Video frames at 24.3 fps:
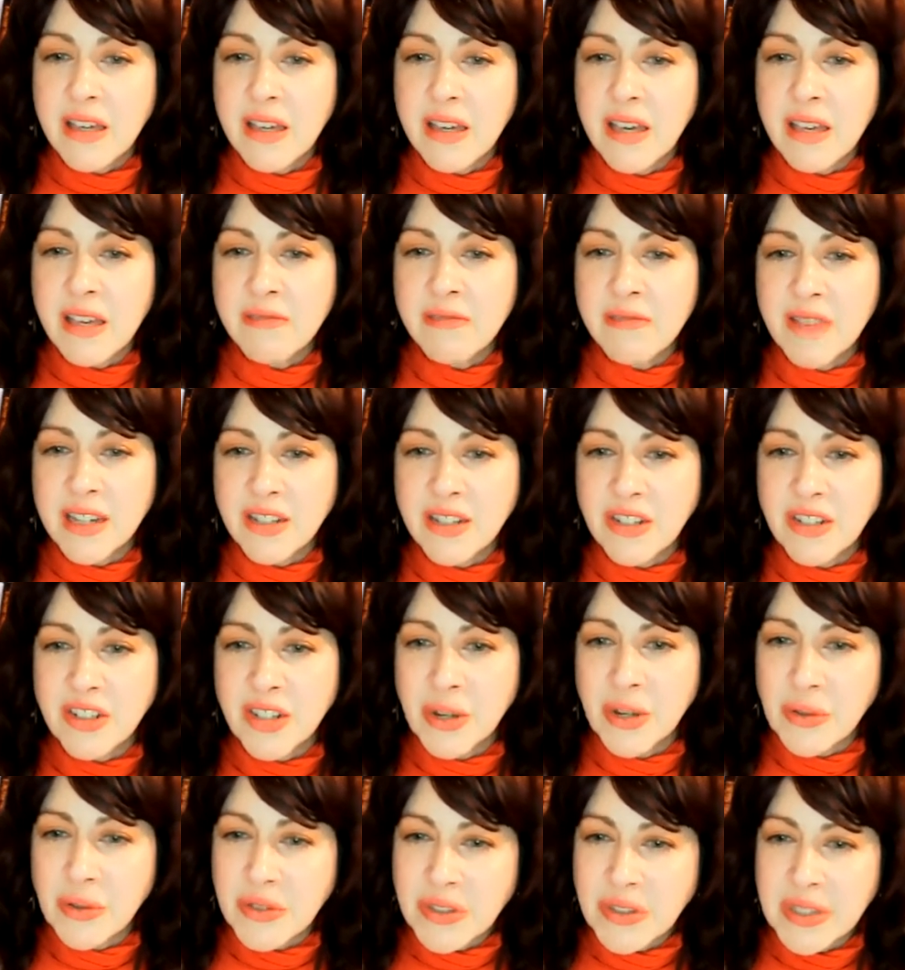If I
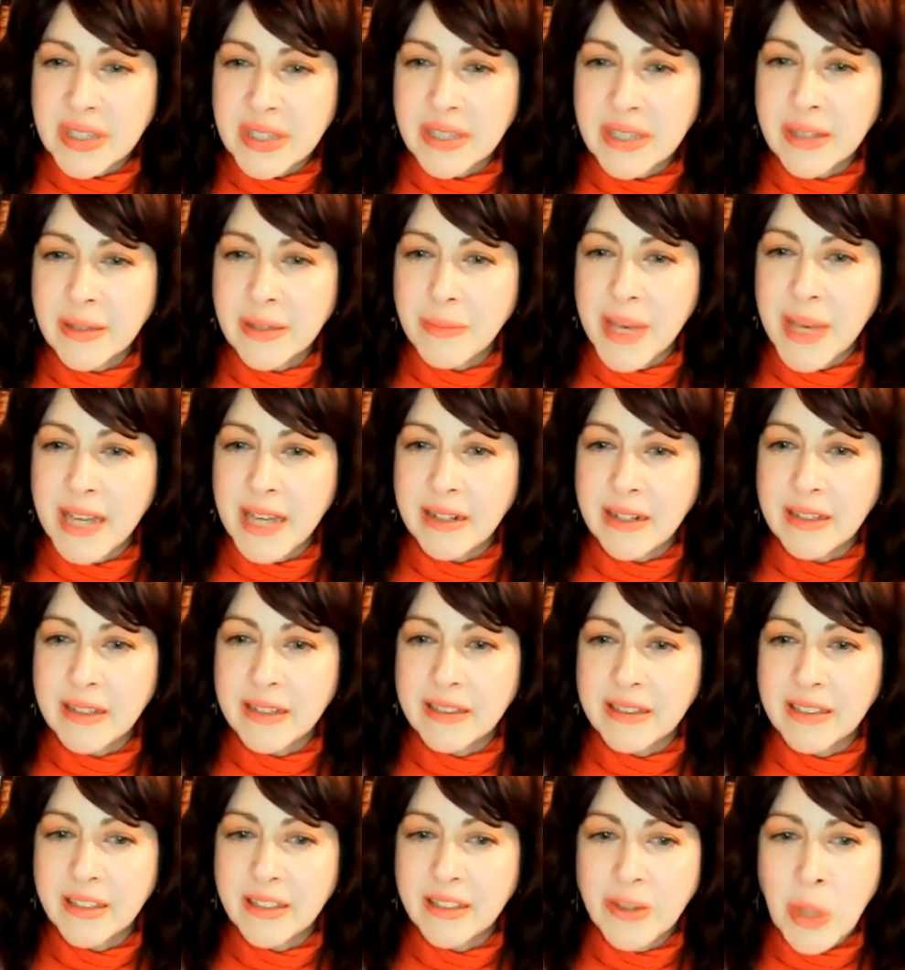chose to think about it,
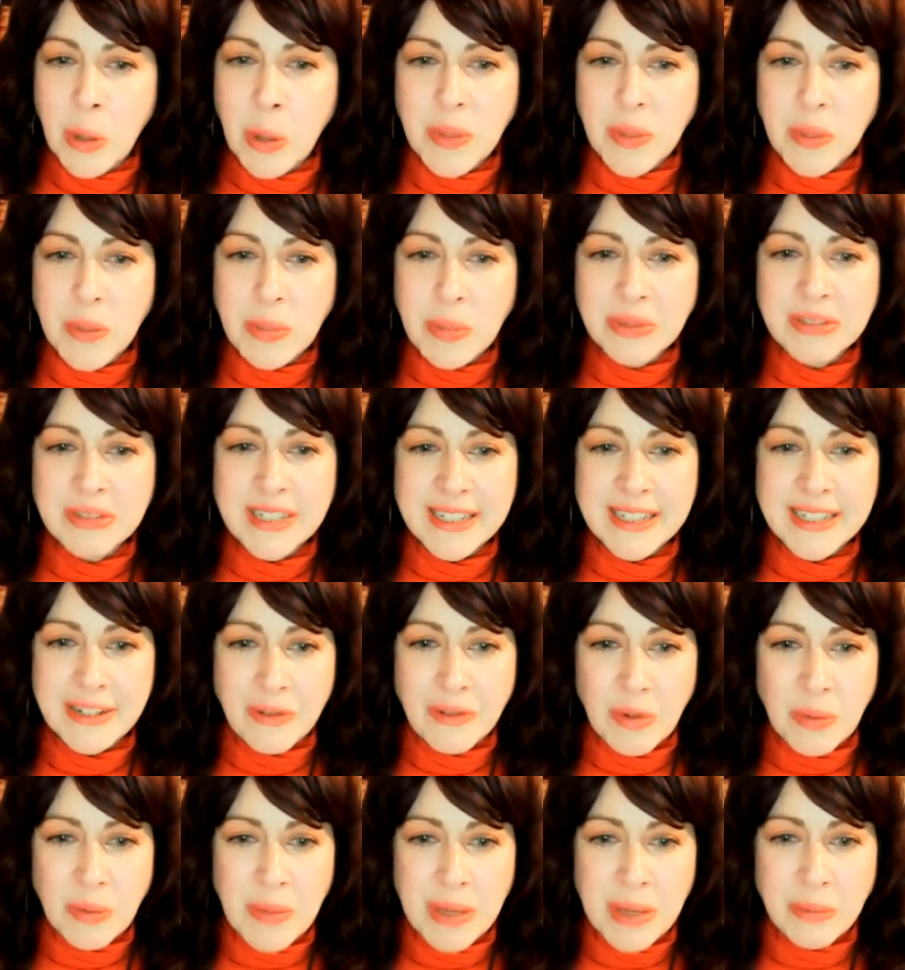there would be plenty to
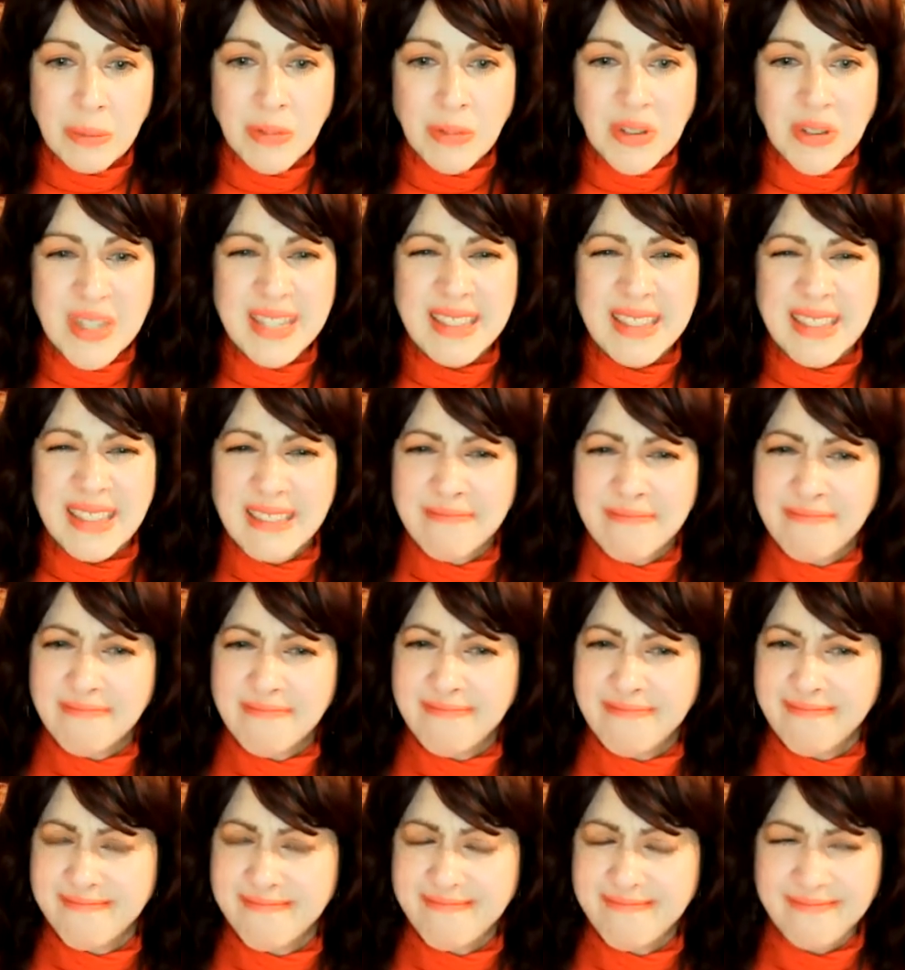remember. The
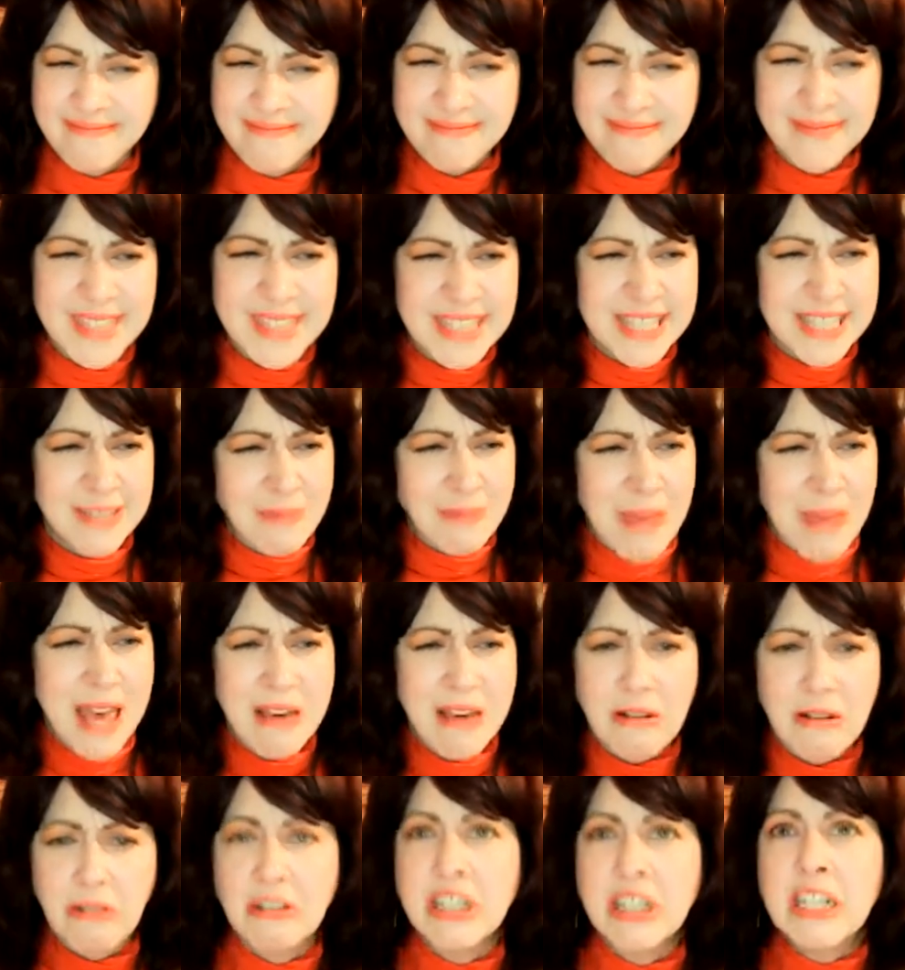
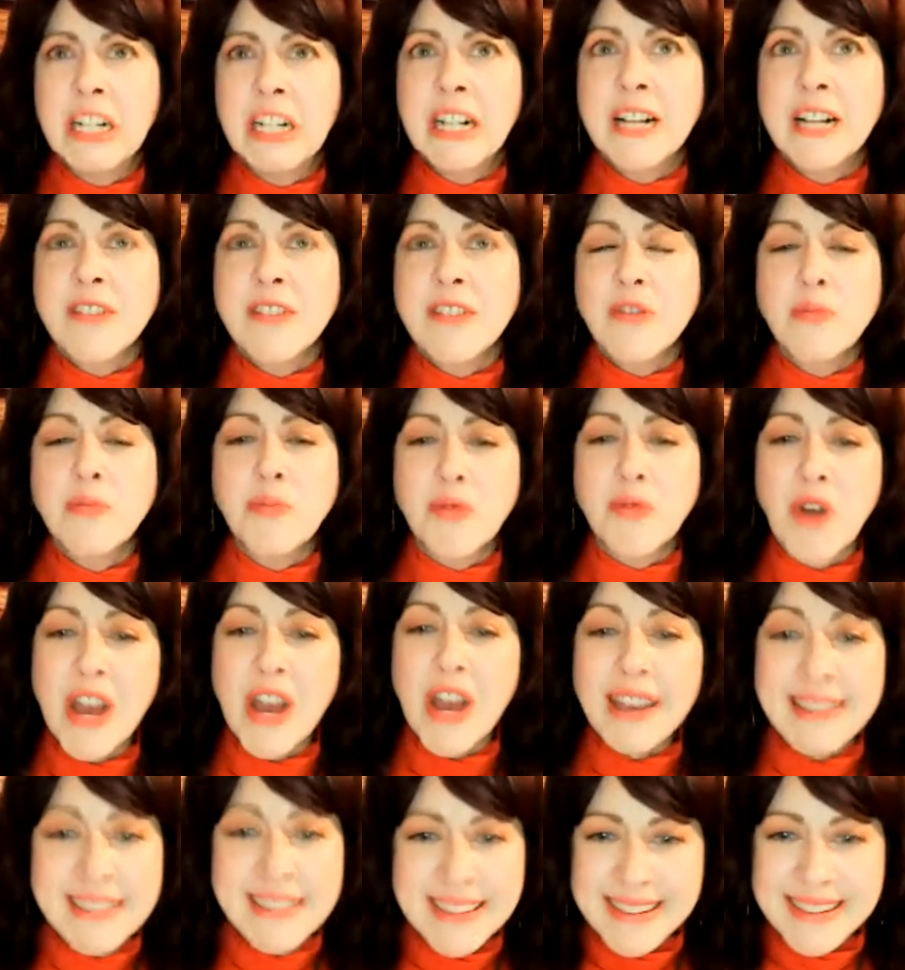smell, the
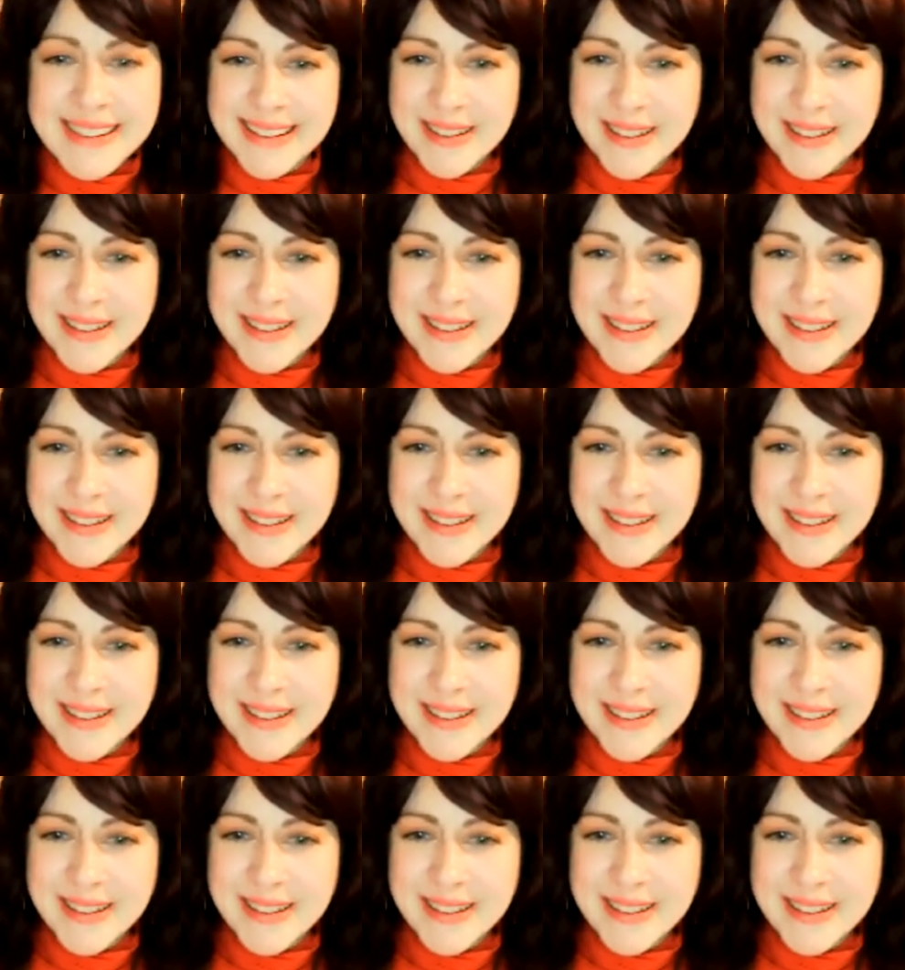breath.